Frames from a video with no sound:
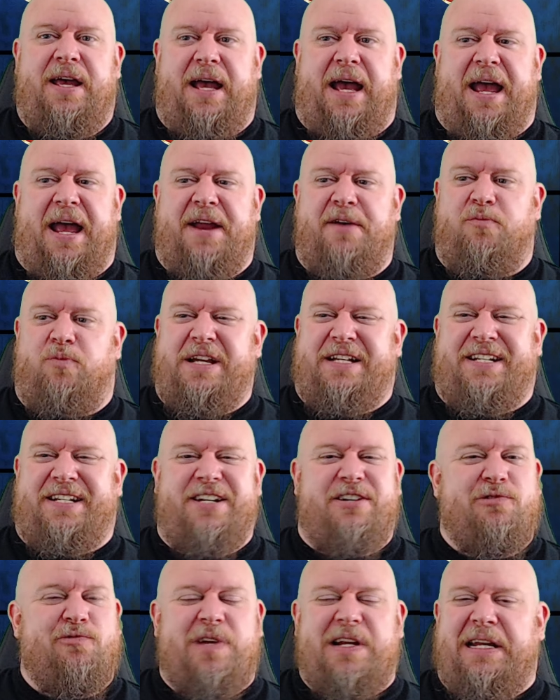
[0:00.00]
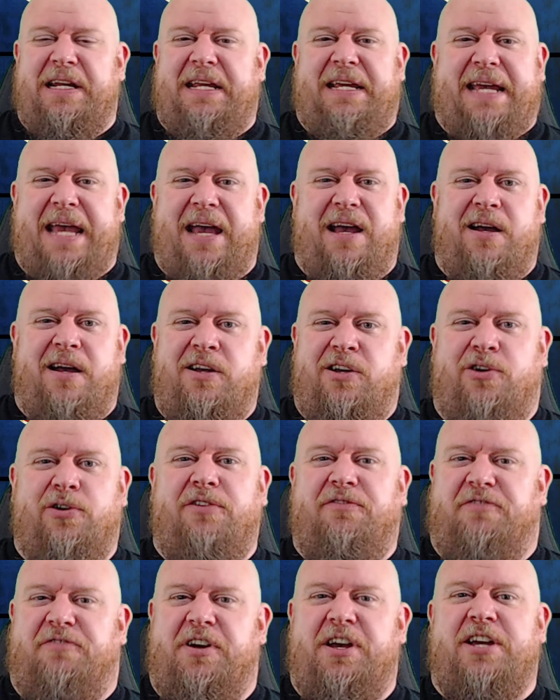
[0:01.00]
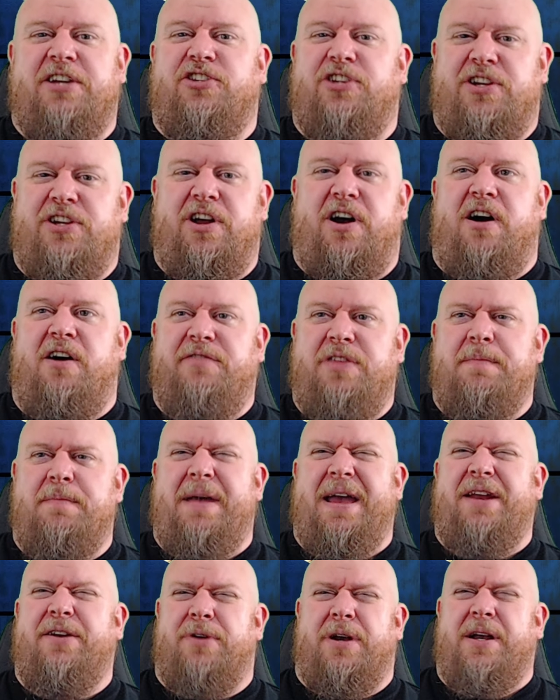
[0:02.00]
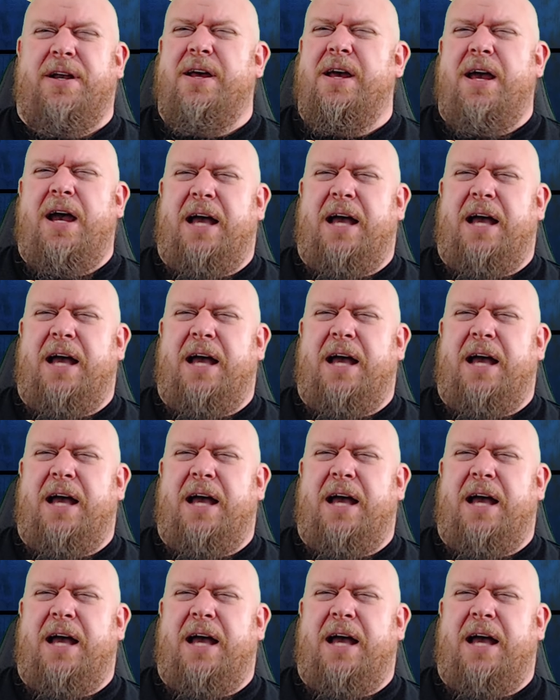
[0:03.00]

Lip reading: and we didn't really get a good version of the Mandarin.